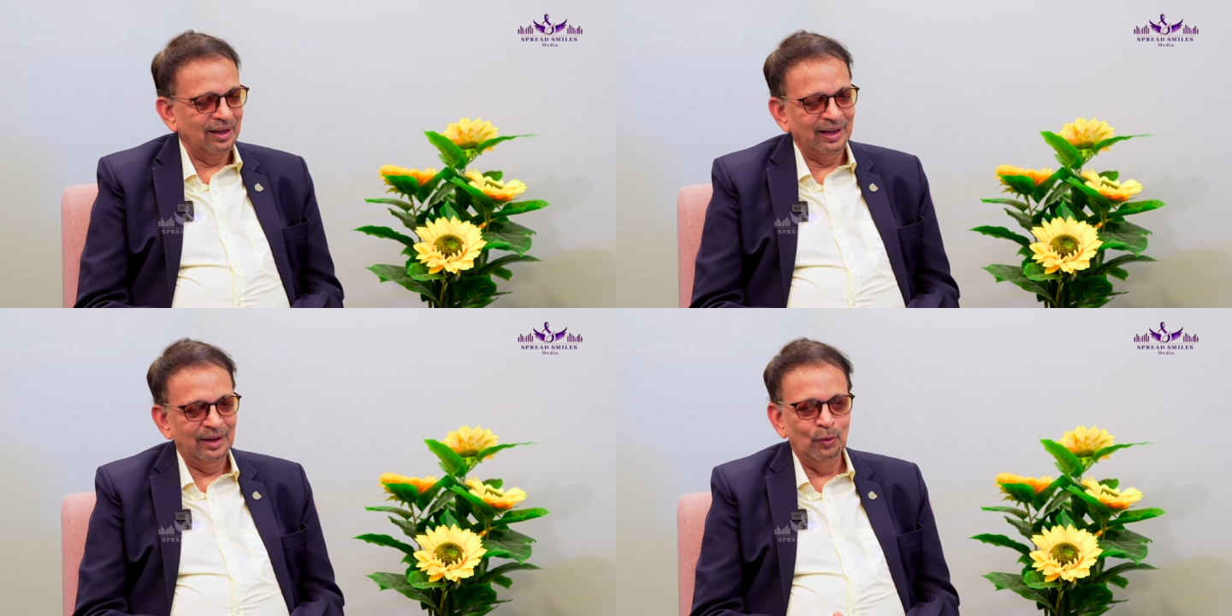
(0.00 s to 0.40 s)

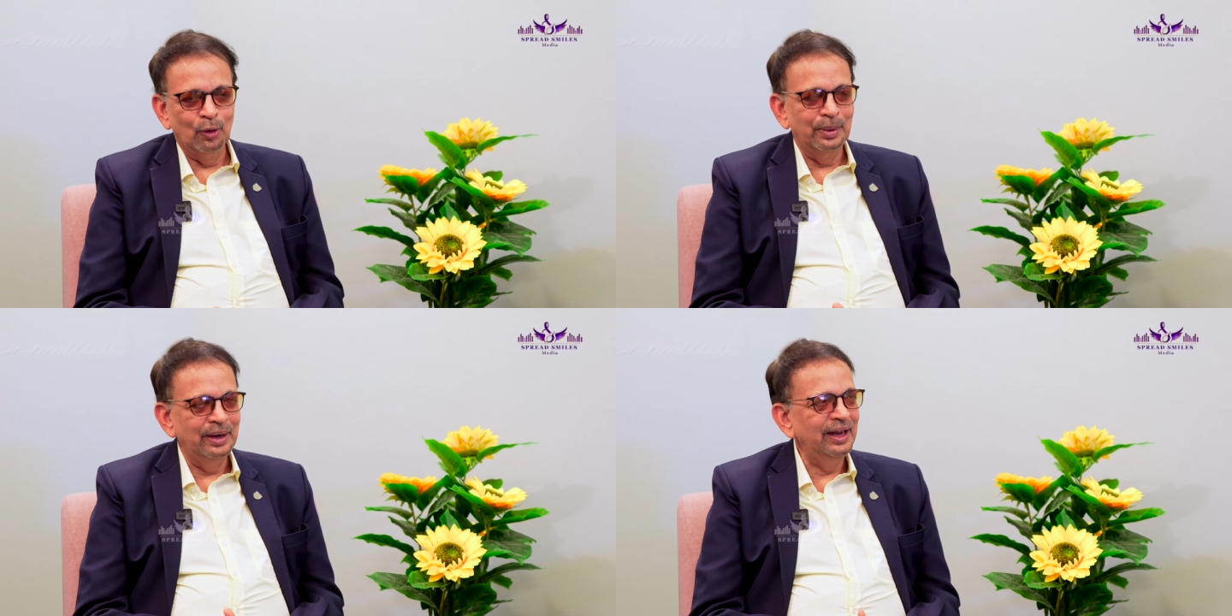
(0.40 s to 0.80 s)
I
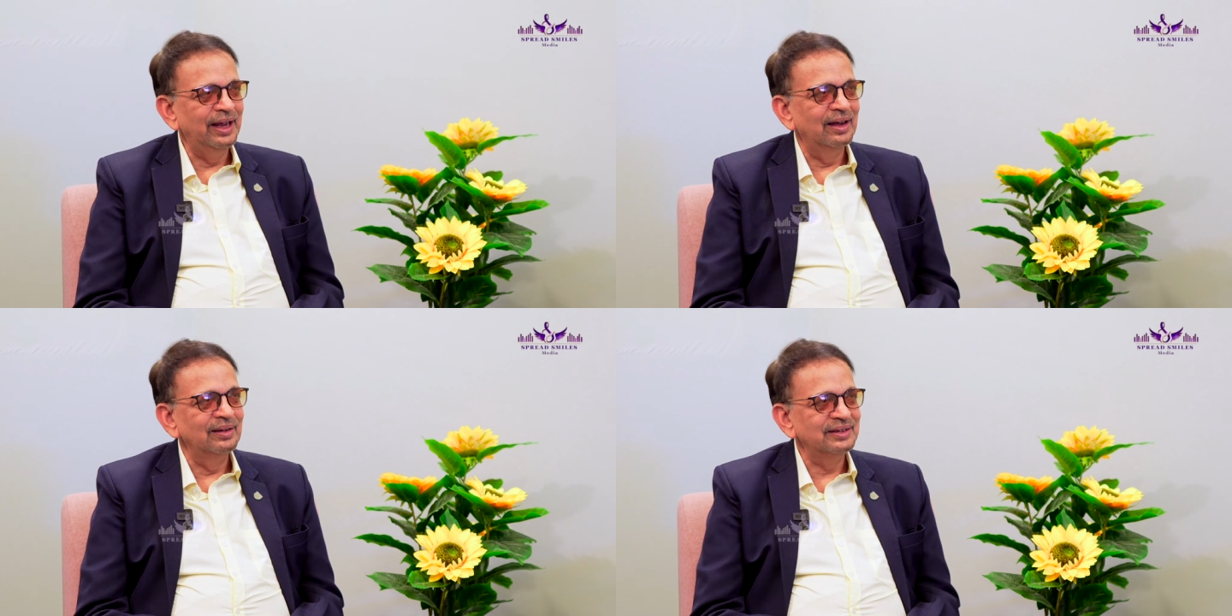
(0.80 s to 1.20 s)
openly
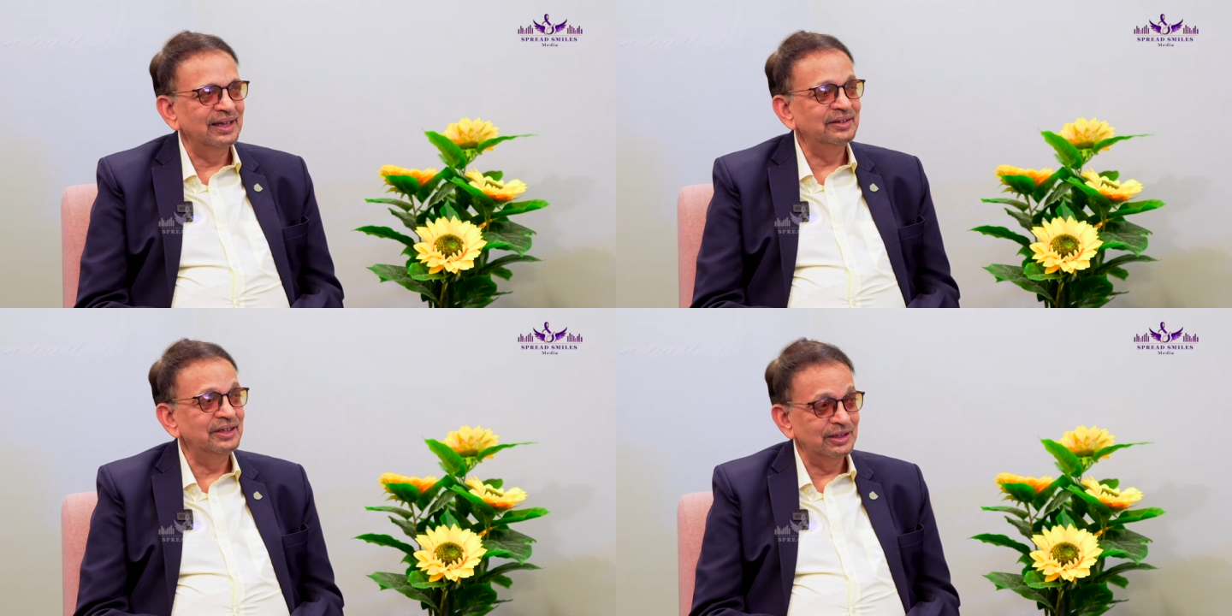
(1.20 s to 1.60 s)

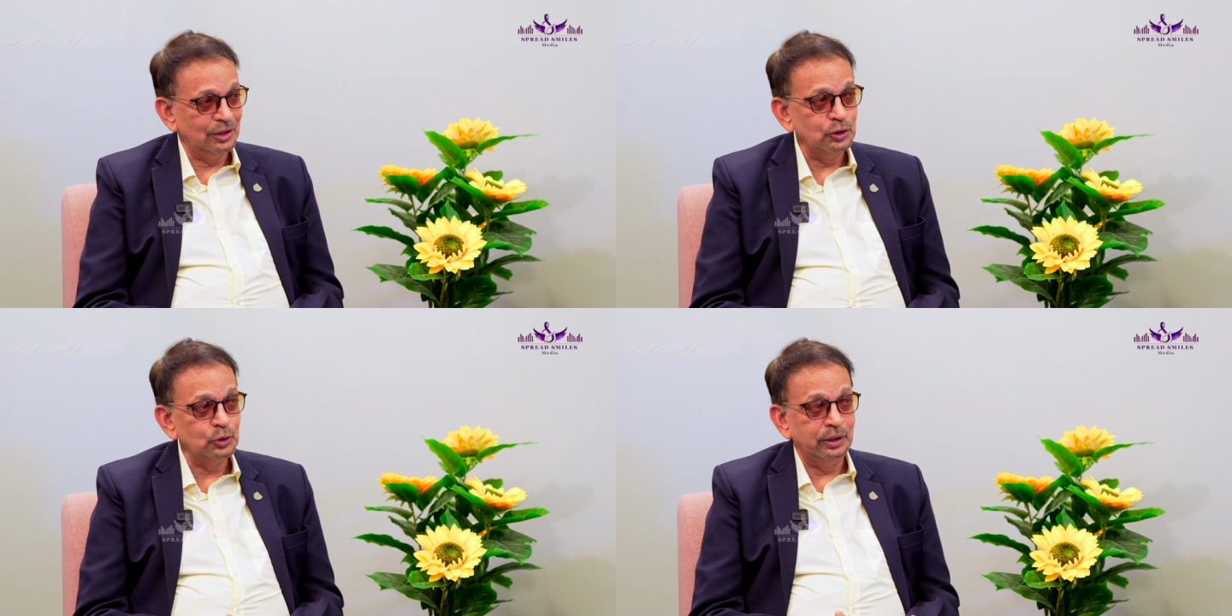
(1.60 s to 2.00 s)
saying she is
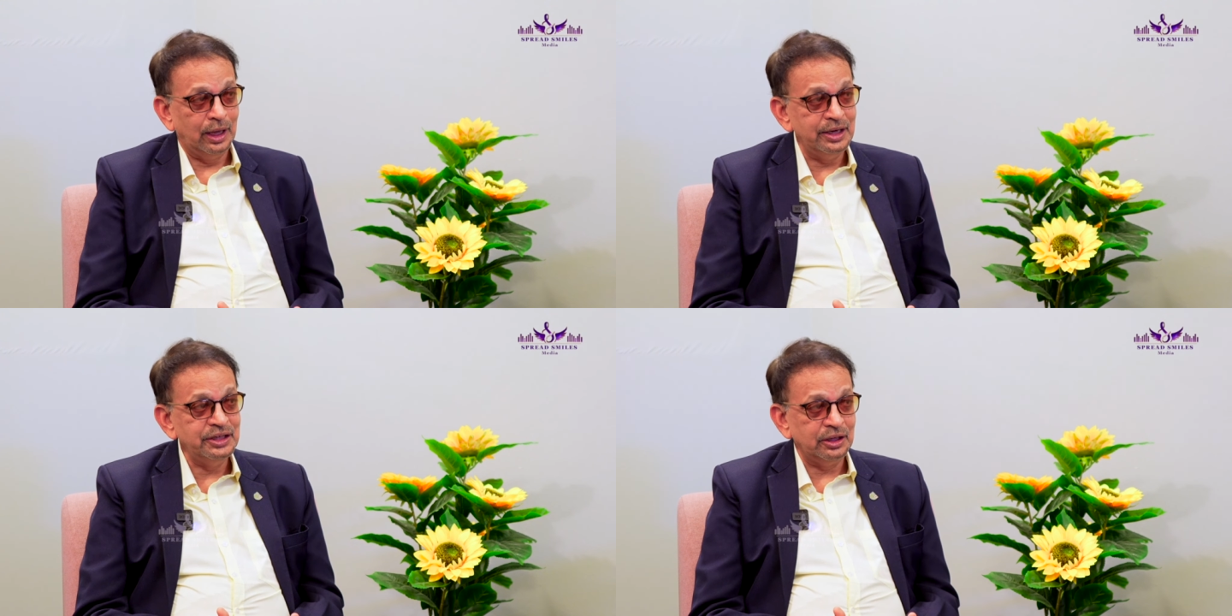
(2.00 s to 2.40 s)
also a
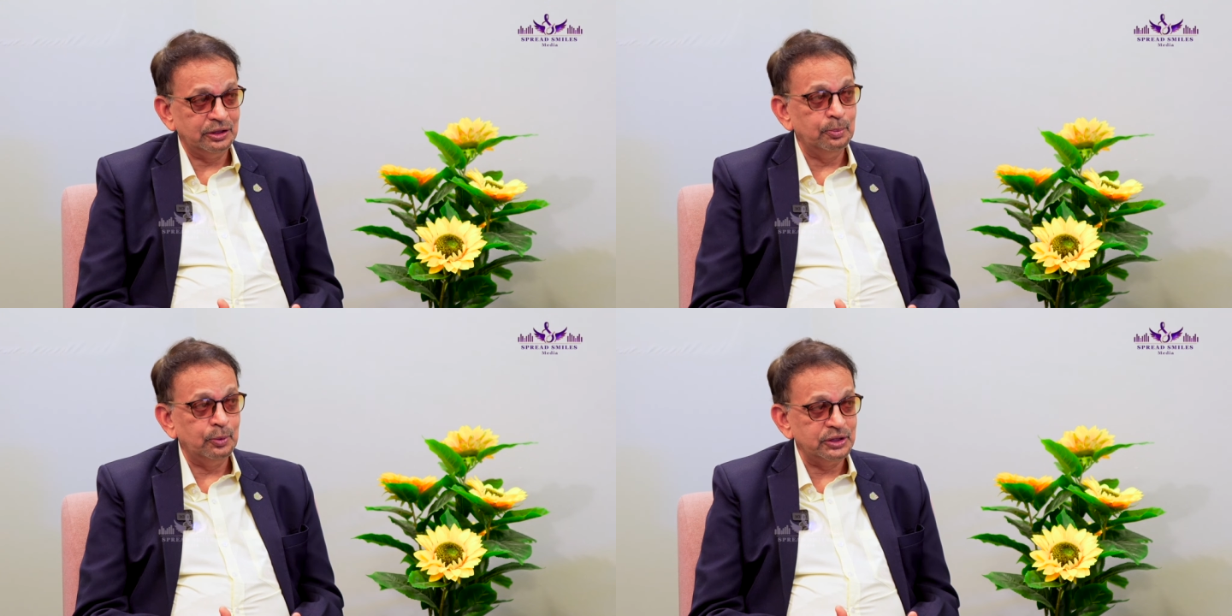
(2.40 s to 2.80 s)
Nari
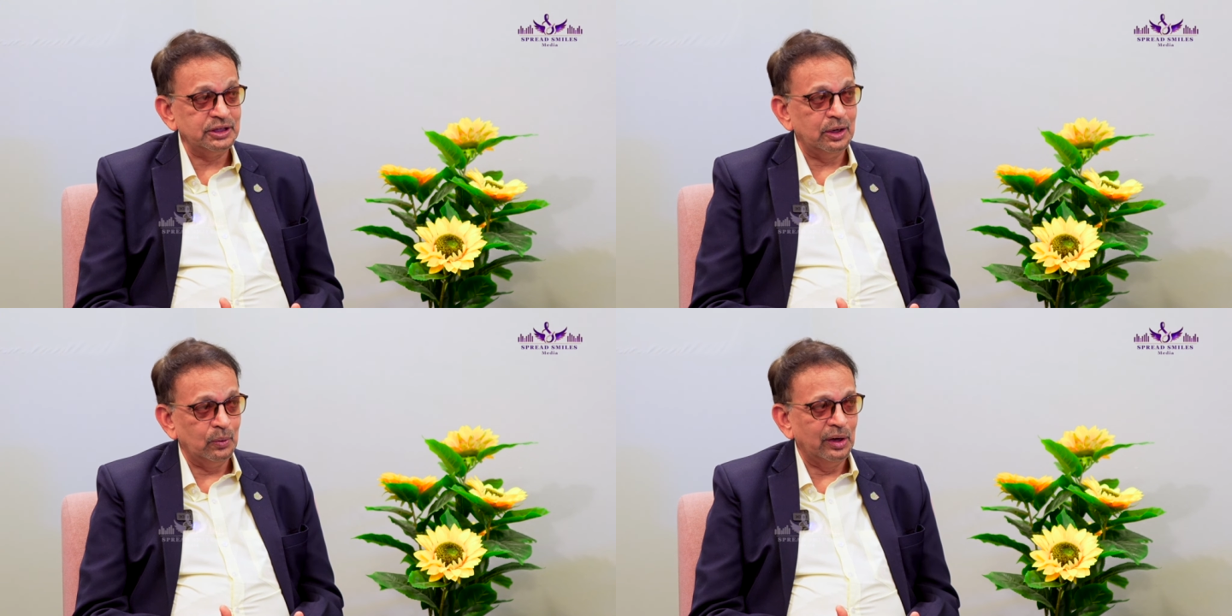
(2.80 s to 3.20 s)
Shakti
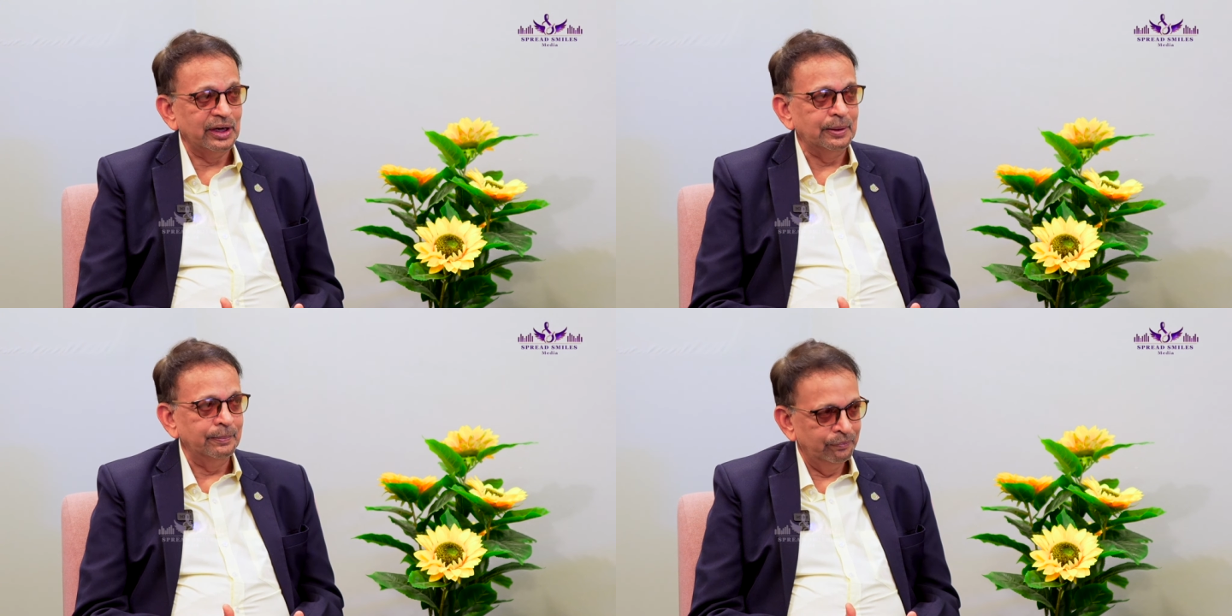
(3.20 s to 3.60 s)
Purushkar awardee.